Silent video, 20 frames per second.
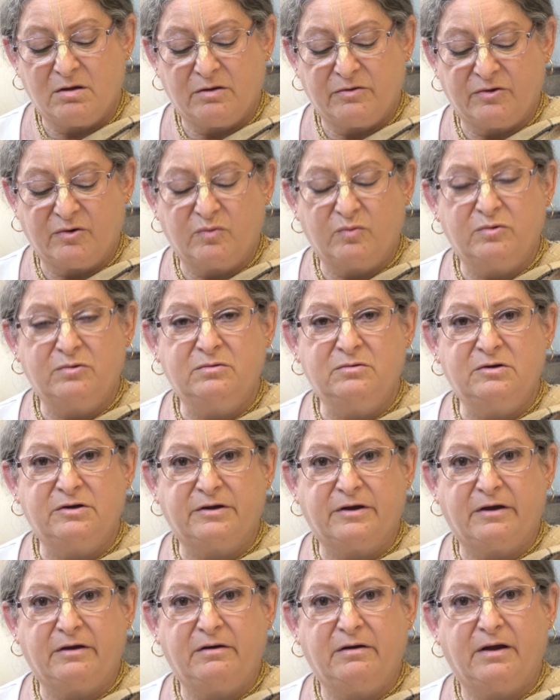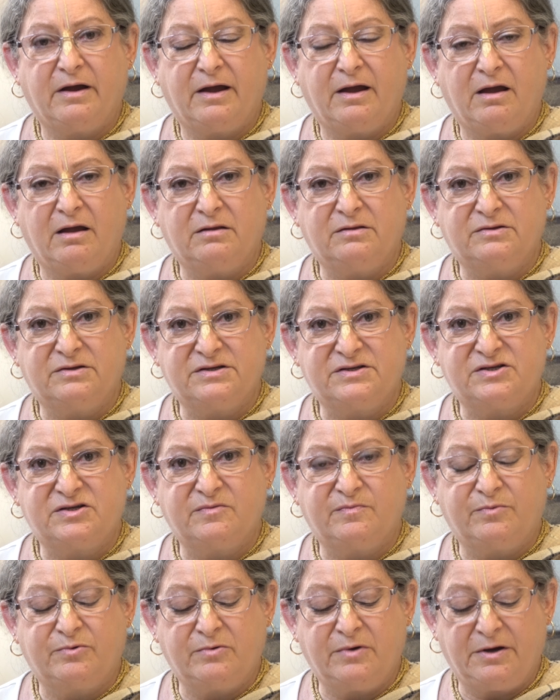the wounded and
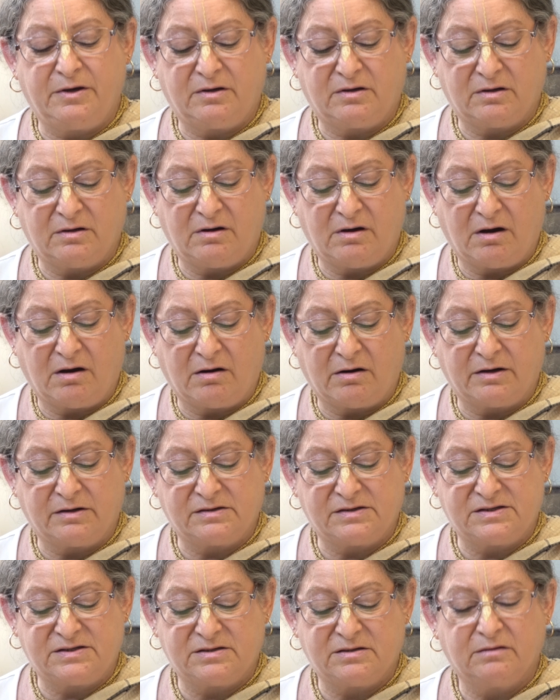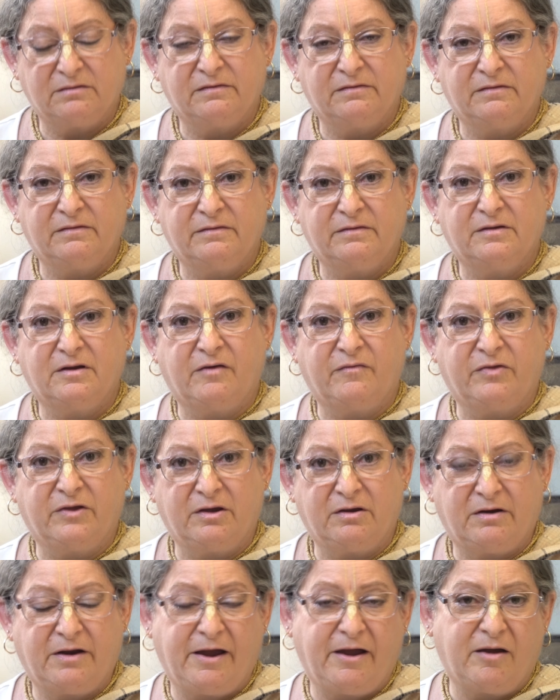disappointed hearts of
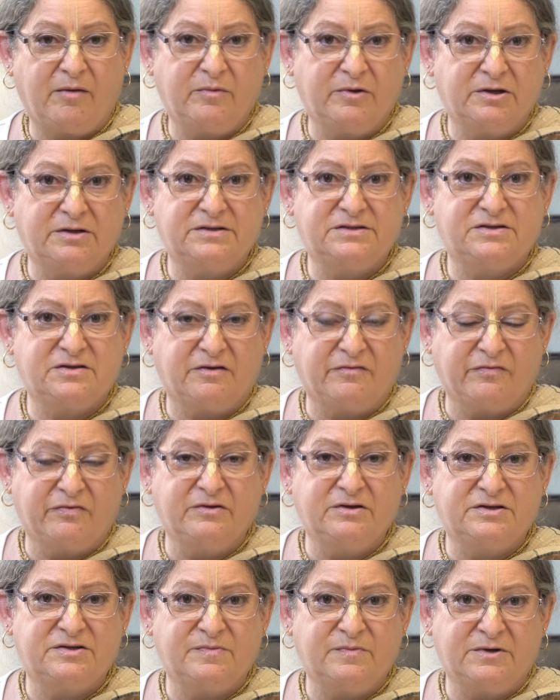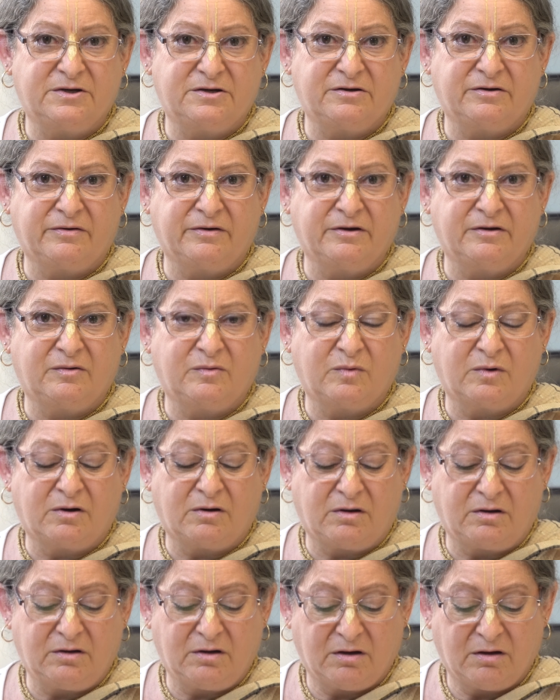the inhabitants of this material
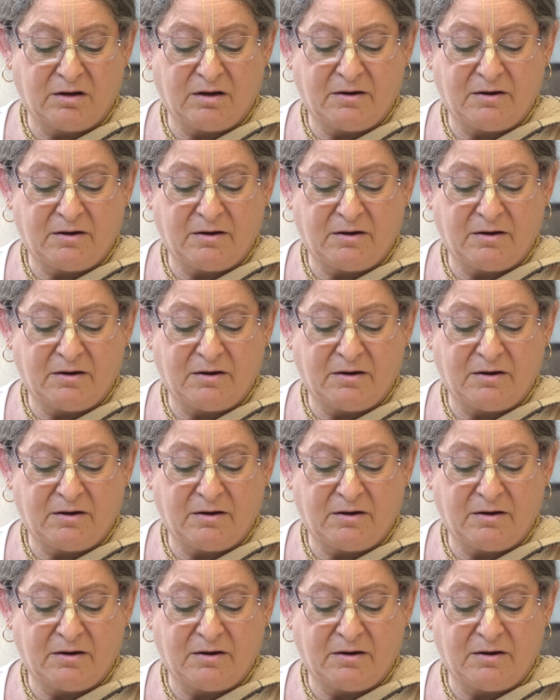world.